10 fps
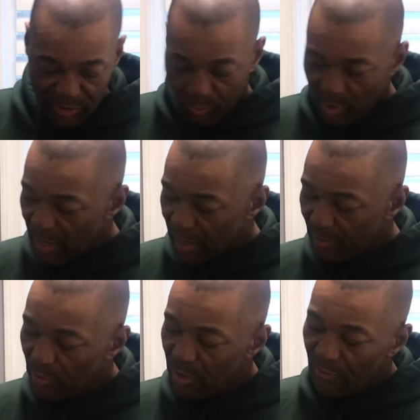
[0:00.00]
the square
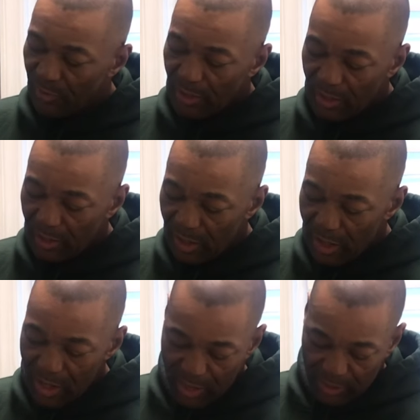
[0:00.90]
handle and
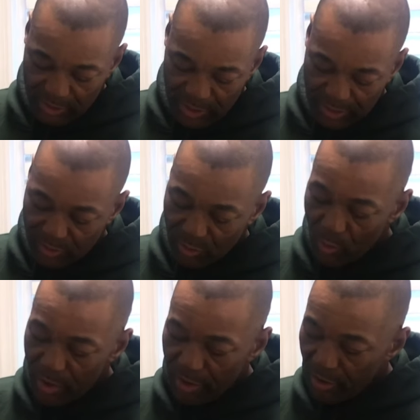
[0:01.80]
everything. You got the
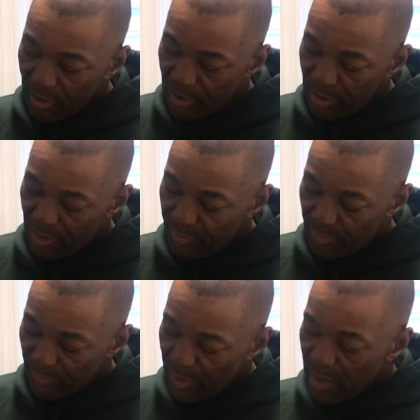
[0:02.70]
square uh,
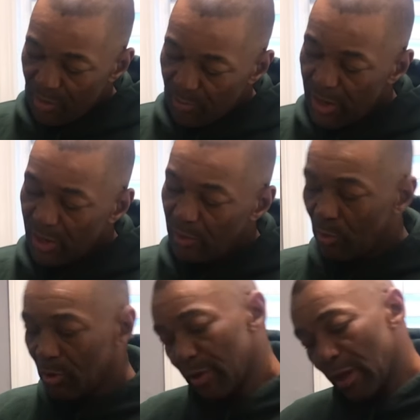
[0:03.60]
pan
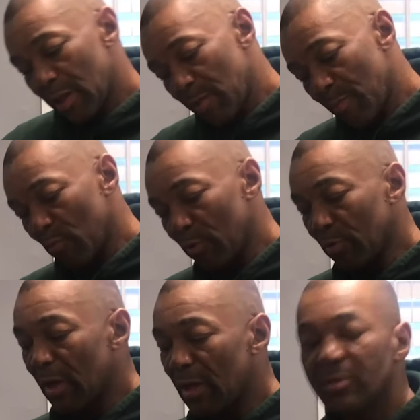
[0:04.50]
look that came out real
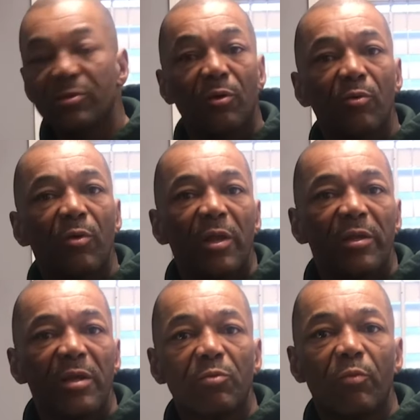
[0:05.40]
nice, so
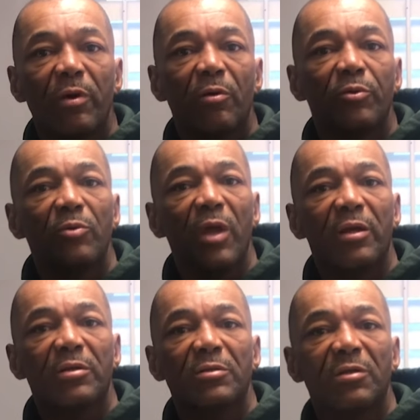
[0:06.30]
that's what we're gonna do
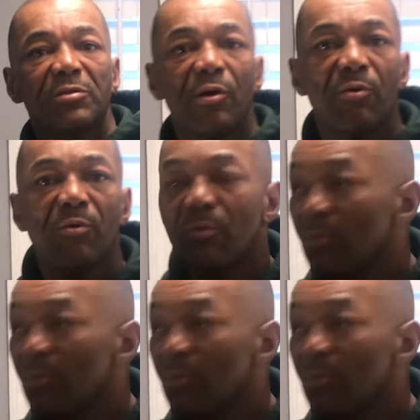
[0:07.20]
next. Let's go.